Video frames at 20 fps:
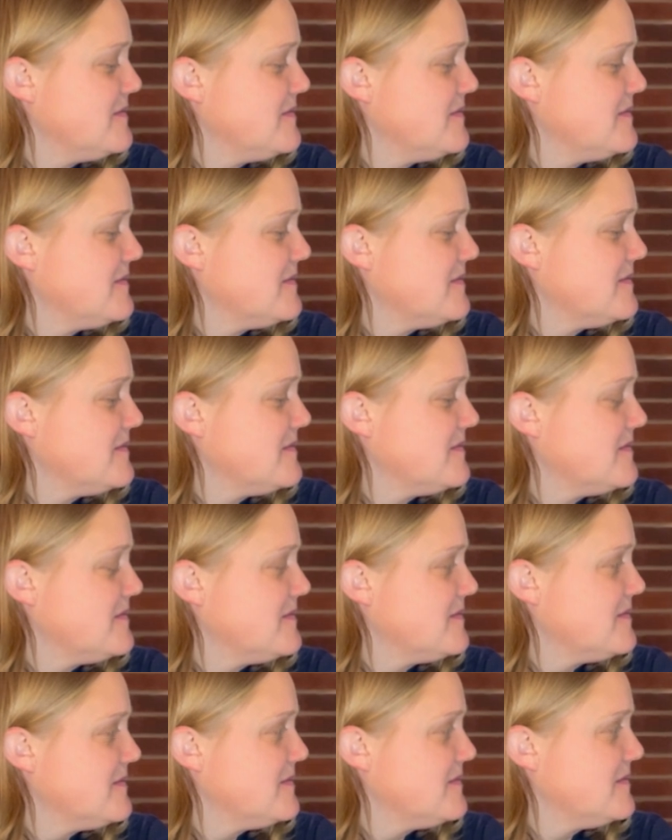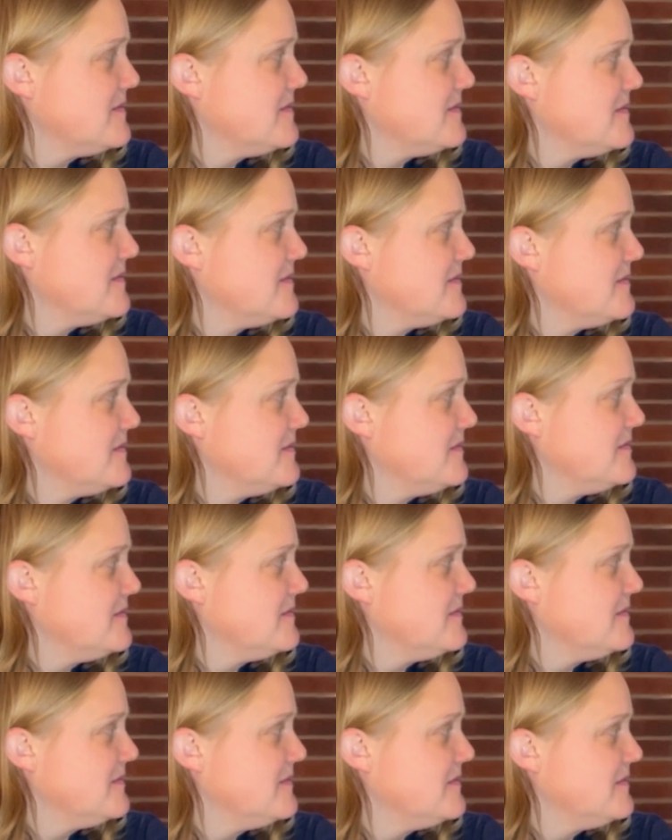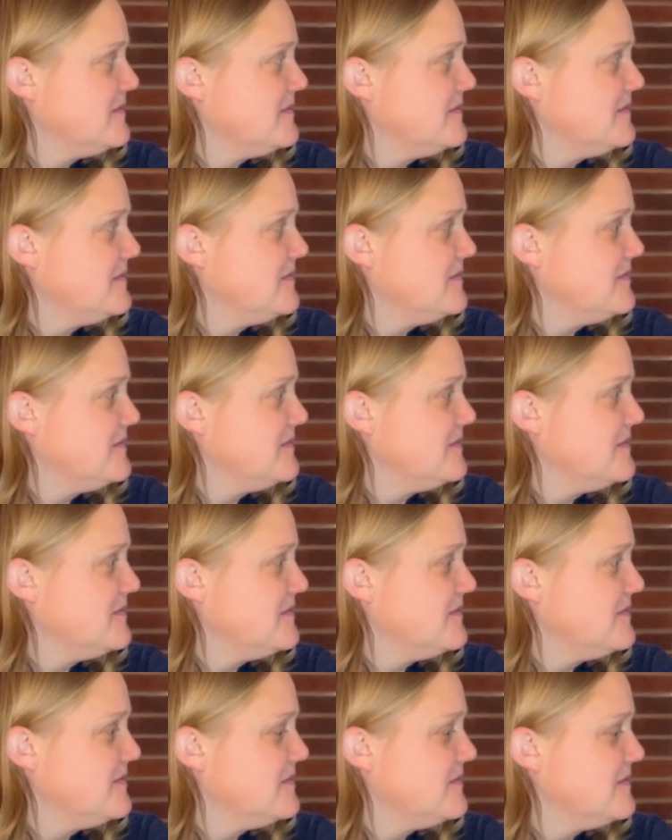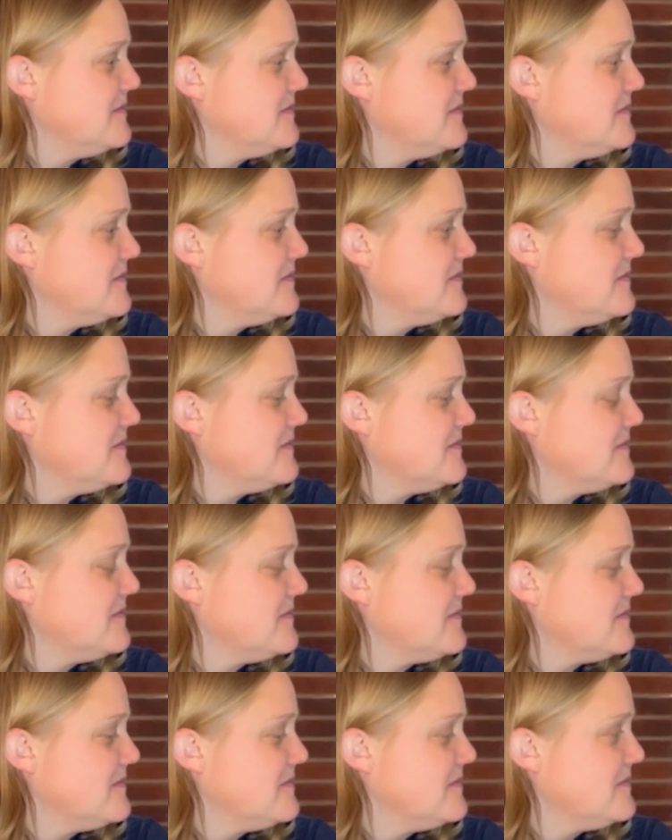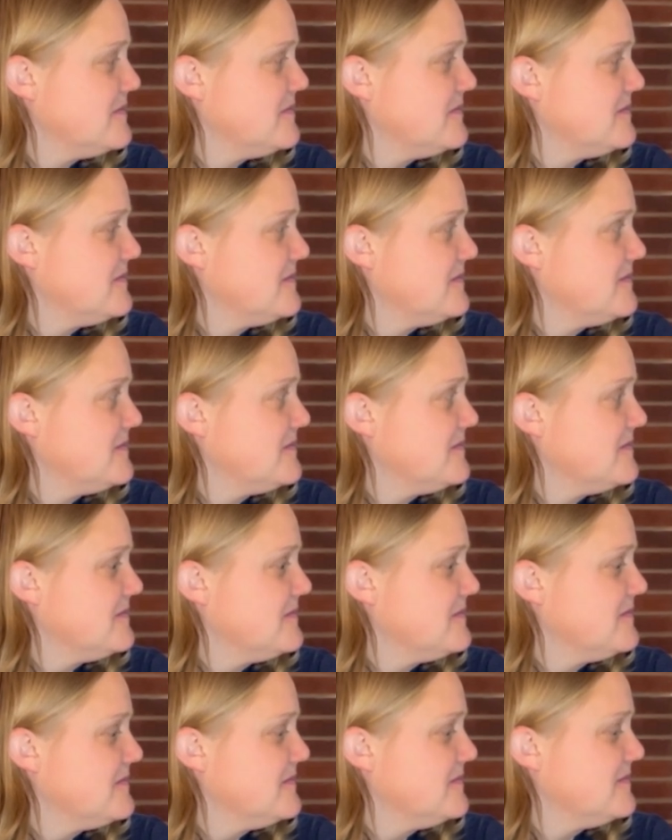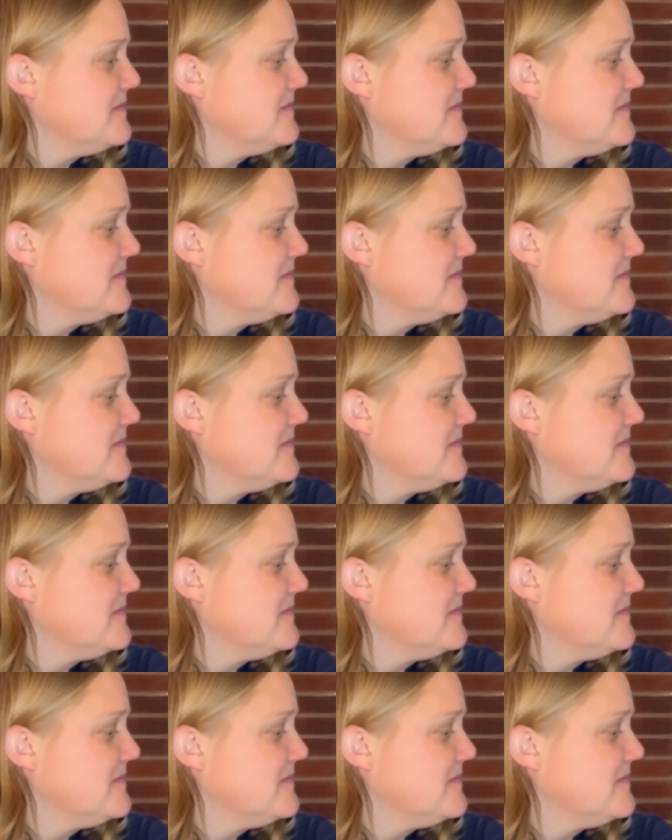[no speech]